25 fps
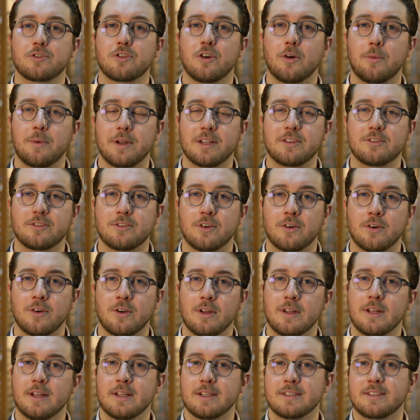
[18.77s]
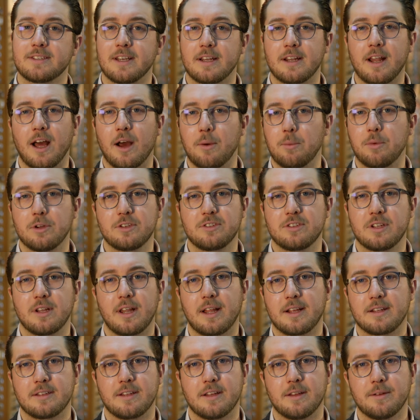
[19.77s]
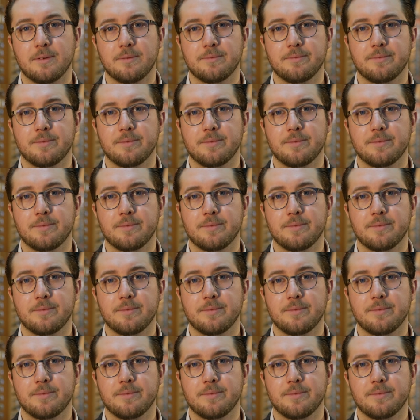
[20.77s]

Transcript: coming in store and saying how much they liked it.